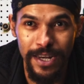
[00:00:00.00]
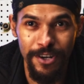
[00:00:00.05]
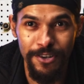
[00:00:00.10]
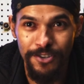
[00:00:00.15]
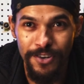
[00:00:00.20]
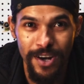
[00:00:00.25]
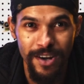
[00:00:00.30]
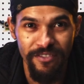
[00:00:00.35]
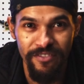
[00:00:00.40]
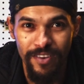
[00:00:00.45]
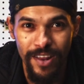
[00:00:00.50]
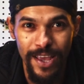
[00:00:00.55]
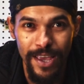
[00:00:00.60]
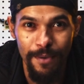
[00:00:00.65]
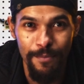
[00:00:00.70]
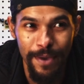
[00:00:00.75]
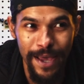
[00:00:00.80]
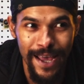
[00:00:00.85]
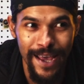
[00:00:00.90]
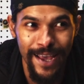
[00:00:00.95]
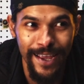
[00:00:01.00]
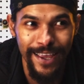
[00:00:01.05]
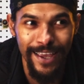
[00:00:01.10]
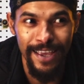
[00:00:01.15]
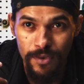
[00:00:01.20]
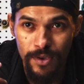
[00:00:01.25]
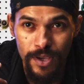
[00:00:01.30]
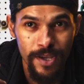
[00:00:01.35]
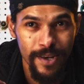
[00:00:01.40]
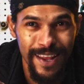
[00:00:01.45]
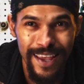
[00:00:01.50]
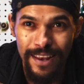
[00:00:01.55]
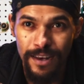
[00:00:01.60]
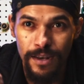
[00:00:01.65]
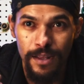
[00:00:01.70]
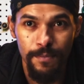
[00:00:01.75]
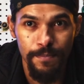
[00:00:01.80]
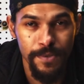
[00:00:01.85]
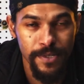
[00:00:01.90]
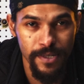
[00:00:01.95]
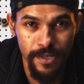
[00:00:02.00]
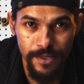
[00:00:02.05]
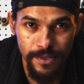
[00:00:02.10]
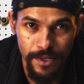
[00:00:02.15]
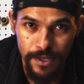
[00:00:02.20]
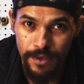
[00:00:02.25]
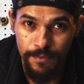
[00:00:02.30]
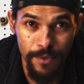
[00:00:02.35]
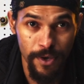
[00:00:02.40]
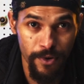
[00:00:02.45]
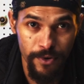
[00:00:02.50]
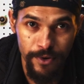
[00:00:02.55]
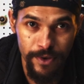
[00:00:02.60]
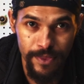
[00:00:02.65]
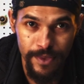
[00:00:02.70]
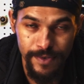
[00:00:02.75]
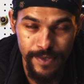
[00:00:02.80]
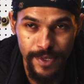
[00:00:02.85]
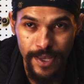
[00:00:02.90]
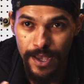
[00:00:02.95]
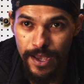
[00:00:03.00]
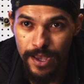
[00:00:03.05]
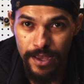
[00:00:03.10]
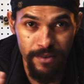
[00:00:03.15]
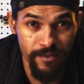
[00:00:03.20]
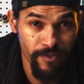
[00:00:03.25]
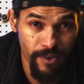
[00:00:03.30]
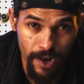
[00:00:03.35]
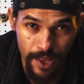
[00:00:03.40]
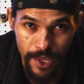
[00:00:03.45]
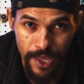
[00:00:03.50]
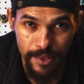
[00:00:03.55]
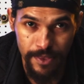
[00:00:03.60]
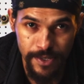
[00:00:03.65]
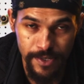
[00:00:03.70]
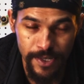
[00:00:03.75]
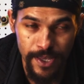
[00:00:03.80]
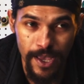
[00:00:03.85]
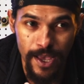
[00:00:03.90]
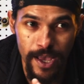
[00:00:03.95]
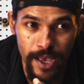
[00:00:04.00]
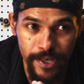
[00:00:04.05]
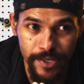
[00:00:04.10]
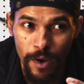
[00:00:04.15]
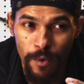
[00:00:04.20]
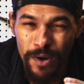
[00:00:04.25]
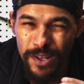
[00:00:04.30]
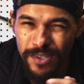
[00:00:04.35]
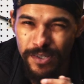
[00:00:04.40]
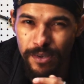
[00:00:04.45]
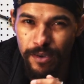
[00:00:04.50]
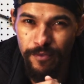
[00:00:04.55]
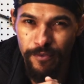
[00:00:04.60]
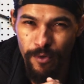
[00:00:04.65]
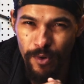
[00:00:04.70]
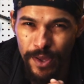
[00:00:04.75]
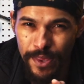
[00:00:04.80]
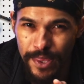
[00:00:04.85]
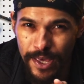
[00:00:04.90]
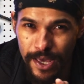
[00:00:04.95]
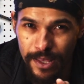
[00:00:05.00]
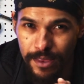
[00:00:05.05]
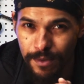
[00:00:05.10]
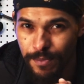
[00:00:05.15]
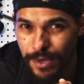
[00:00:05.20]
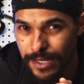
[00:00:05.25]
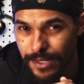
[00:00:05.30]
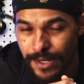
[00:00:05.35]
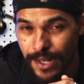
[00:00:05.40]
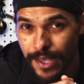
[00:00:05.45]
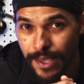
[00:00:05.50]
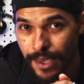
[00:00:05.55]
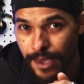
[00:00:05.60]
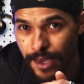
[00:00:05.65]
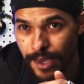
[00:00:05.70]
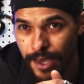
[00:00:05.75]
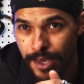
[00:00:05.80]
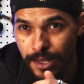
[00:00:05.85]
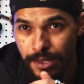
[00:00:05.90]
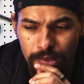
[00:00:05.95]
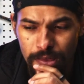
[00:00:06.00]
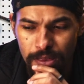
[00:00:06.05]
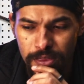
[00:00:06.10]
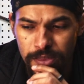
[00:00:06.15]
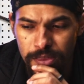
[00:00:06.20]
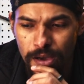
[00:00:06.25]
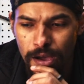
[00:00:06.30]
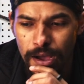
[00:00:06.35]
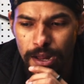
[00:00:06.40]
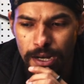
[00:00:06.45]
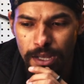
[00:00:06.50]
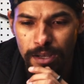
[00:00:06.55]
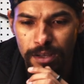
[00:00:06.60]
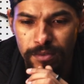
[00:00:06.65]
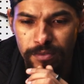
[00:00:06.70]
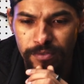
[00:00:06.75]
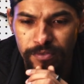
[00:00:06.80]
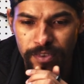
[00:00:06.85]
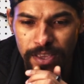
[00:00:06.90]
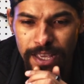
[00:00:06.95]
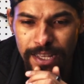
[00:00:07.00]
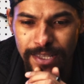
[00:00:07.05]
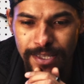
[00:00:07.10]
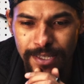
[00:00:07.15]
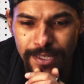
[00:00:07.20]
you're trying to fly it back, you could end up seizing a motor in the sky and falling out the sky. I wanted to avoid that the best I can. The thought of it